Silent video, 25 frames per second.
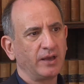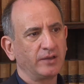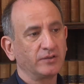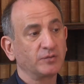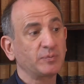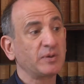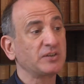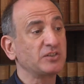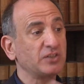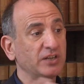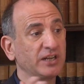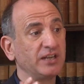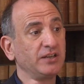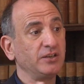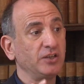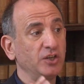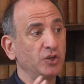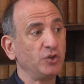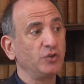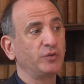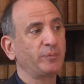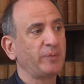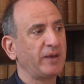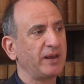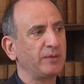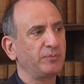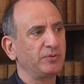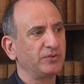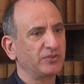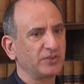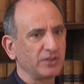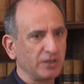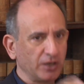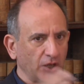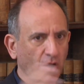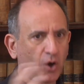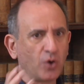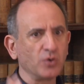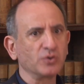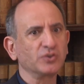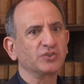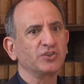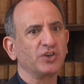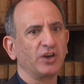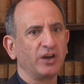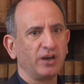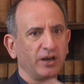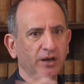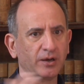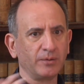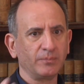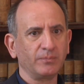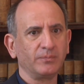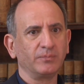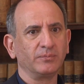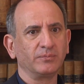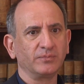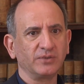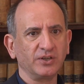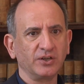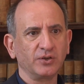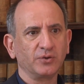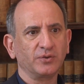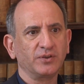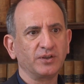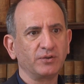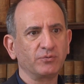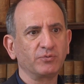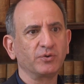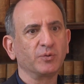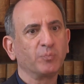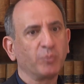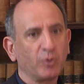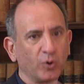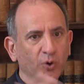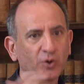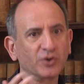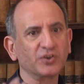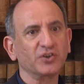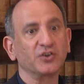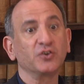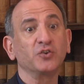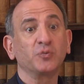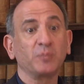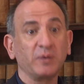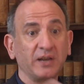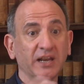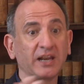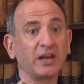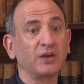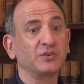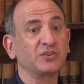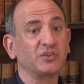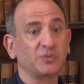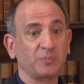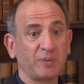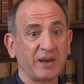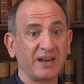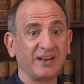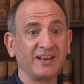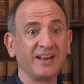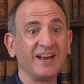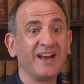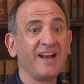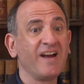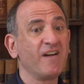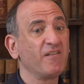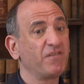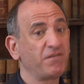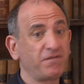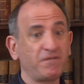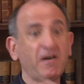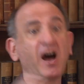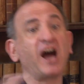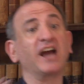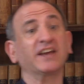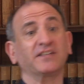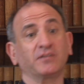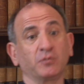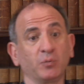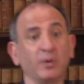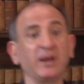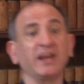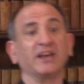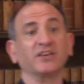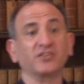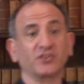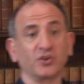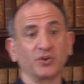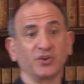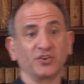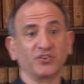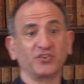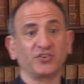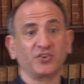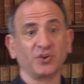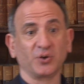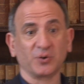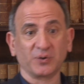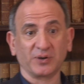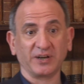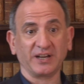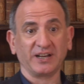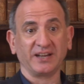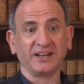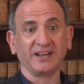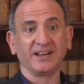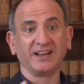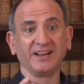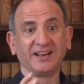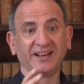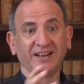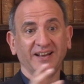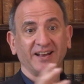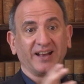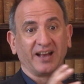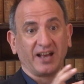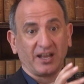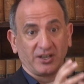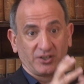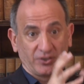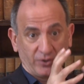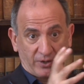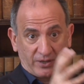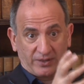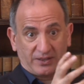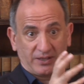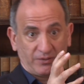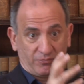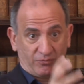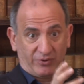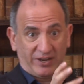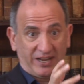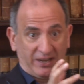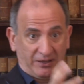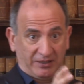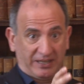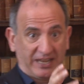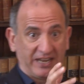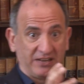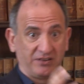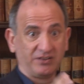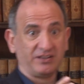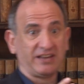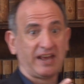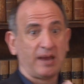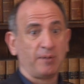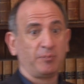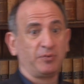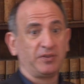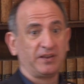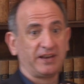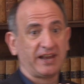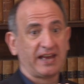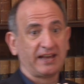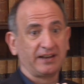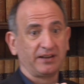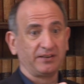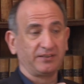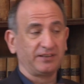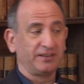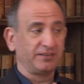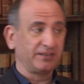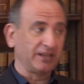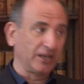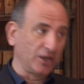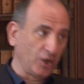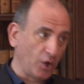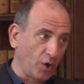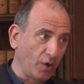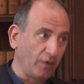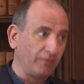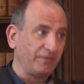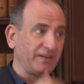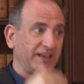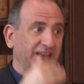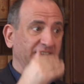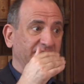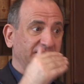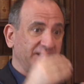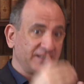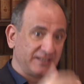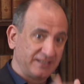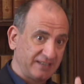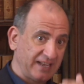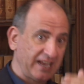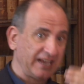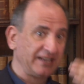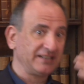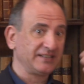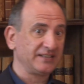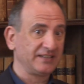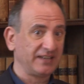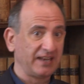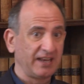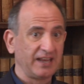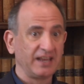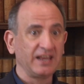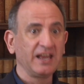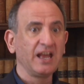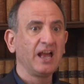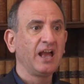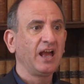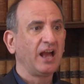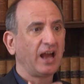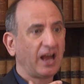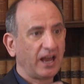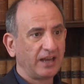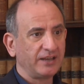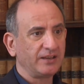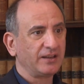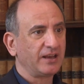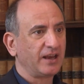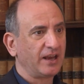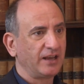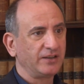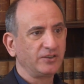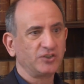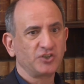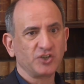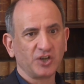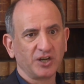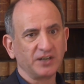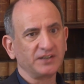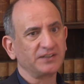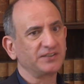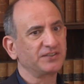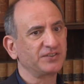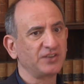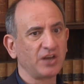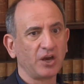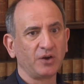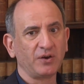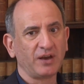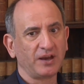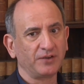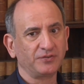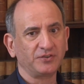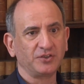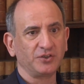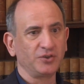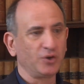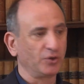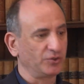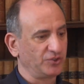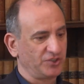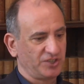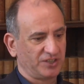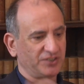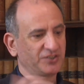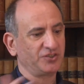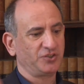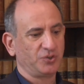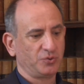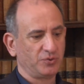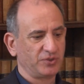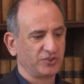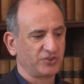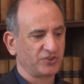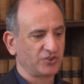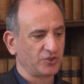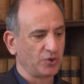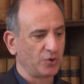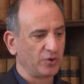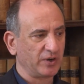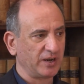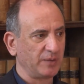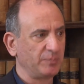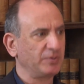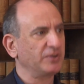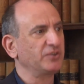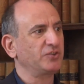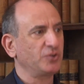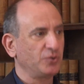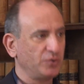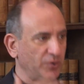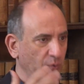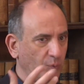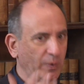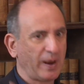especially in newspapers, the long-term, you know, the reporter who's been allowed to spend five weeks on a story and doing the real in-depth analysis. A lot of it is the day-to-day. And, and journalists now have to not just do the story, but do the